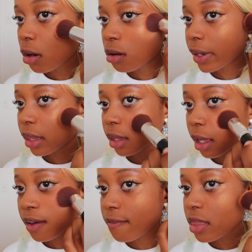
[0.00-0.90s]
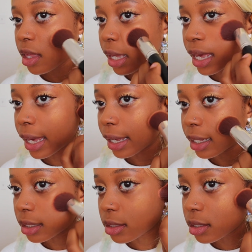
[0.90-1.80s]
Oh, I love
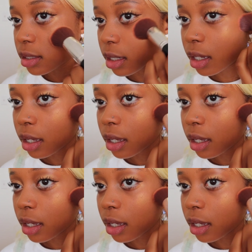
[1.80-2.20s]
this.